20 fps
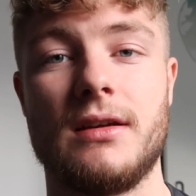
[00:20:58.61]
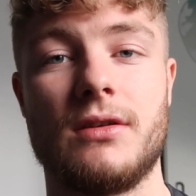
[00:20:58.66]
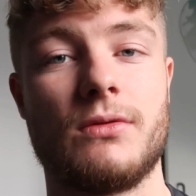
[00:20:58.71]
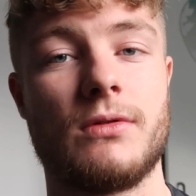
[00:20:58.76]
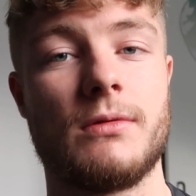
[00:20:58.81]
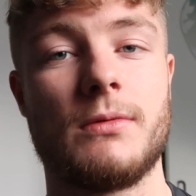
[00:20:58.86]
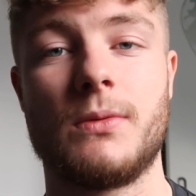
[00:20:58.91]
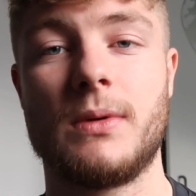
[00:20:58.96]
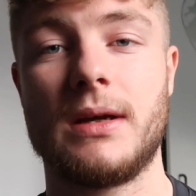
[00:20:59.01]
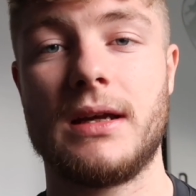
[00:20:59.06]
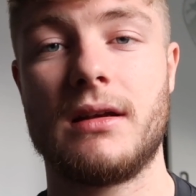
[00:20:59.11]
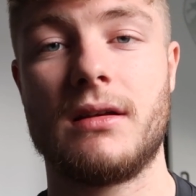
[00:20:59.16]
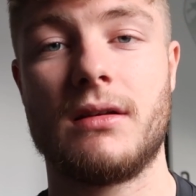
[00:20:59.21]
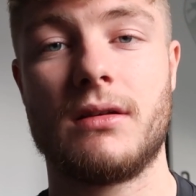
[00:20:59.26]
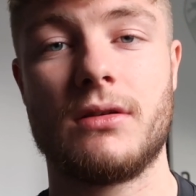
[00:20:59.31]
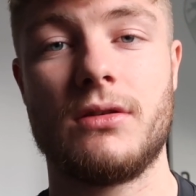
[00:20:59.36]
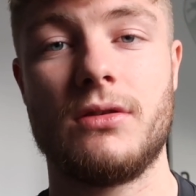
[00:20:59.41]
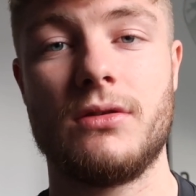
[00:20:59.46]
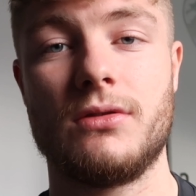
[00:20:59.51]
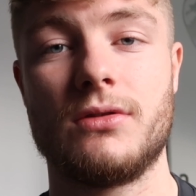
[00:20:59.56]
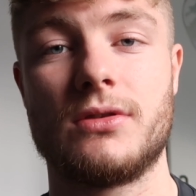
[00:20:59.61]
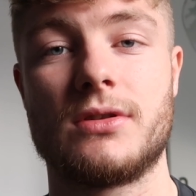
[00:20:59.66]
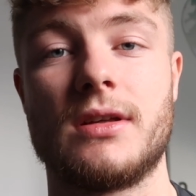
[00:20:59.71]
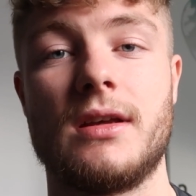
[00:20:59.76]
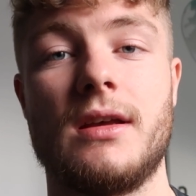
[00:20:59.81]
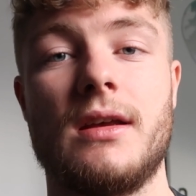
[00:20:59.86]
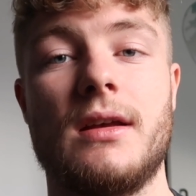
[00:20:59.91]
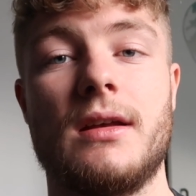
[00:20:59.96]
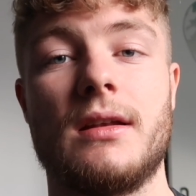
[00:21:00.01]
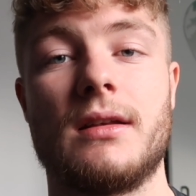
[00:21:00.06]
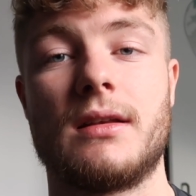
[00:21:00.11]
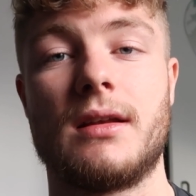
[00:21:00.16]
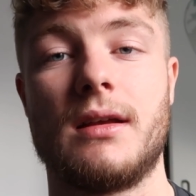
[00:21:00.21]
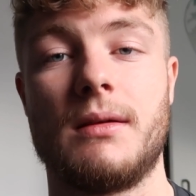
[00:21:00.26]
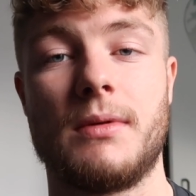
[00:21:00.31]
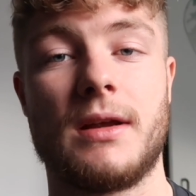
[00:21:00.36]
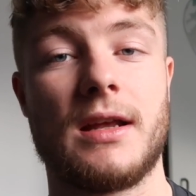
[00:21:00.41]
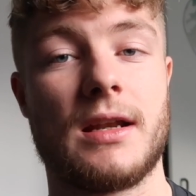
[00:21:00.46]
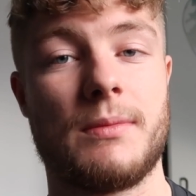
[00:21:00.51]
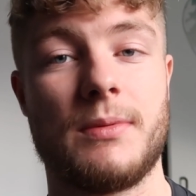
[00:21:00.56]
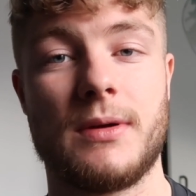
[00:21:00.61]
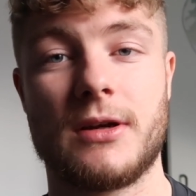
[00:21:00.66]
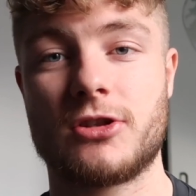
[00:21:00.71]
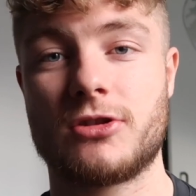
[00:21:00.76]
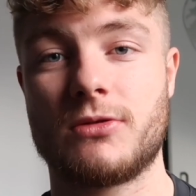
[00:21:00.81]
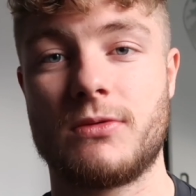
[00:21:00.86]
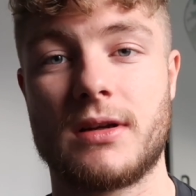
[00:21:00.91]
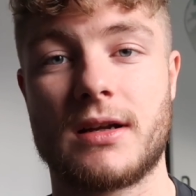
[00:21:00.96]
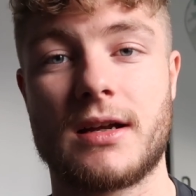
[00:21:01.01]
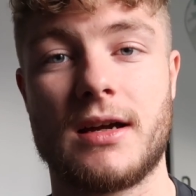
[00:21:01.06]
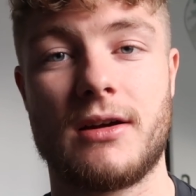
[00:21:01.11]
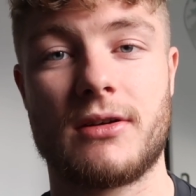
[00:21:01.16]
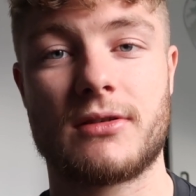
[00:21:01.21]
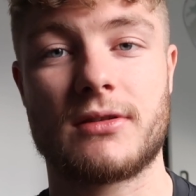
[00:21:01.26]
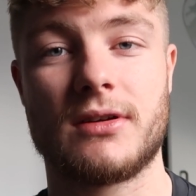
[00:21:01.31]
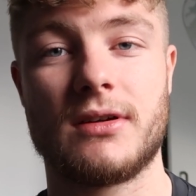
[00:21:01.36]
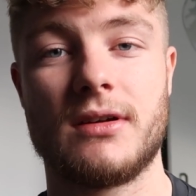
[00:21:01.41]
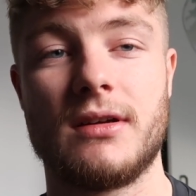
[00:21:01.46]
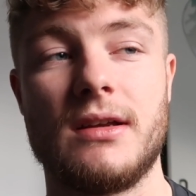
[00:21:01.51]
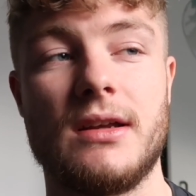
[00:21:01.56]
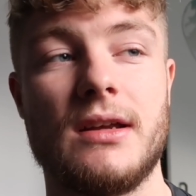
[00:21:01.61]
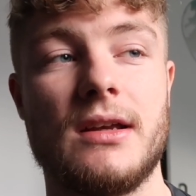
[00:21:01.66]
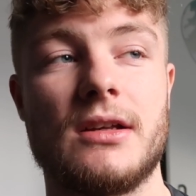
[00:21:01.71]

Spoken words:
You don't want to be waiting on queues to get a picture with a character.